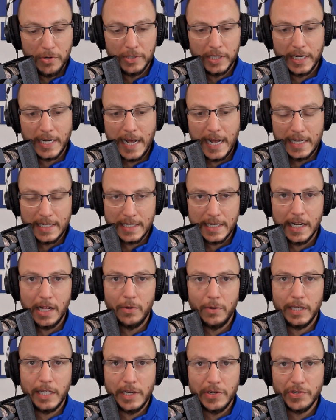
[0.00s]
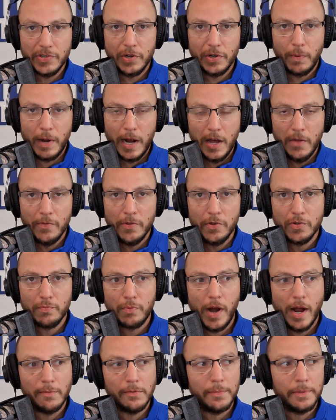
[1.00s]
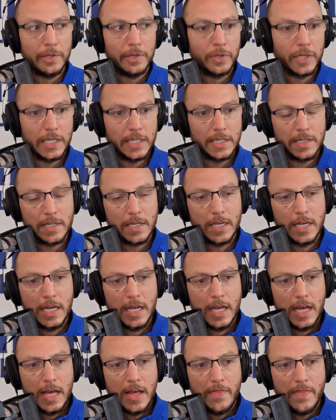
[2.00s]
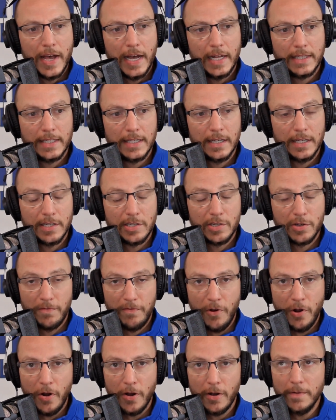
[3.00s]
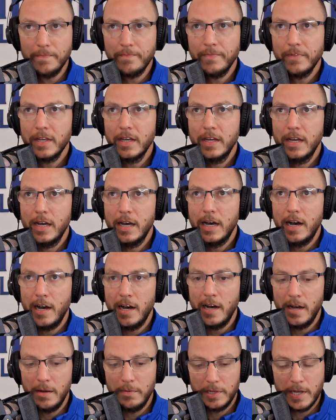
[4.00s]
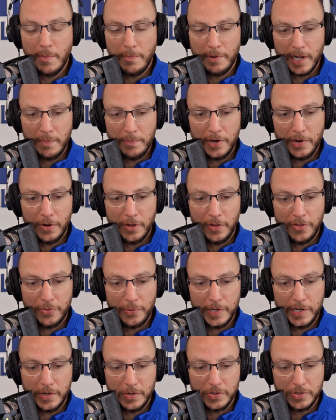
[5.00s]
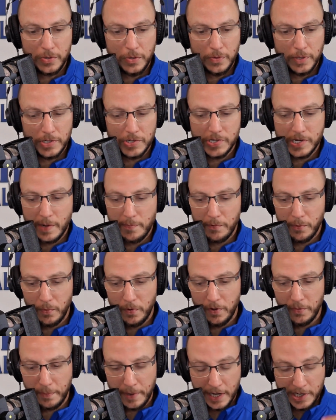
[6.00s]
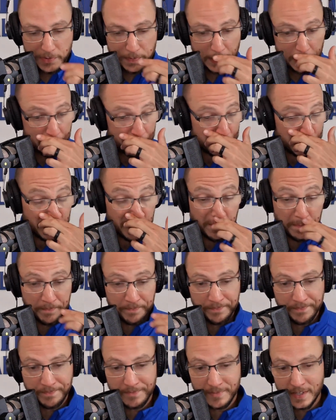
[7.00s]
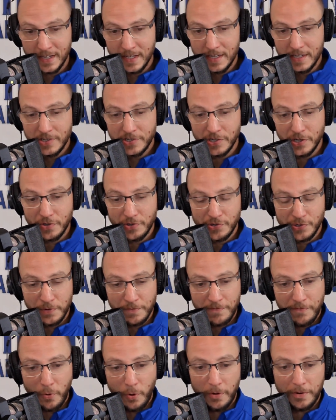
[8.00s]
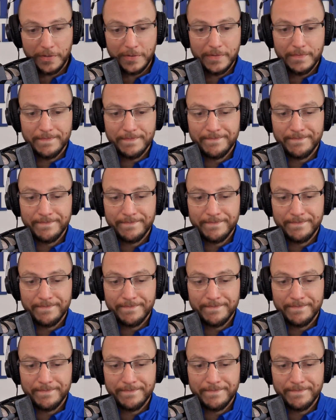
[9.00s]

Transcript: building an asset allocation around those probabilities that so far, coming up here on 3 years old at Shepherd Wealth Management in June. So June 4th,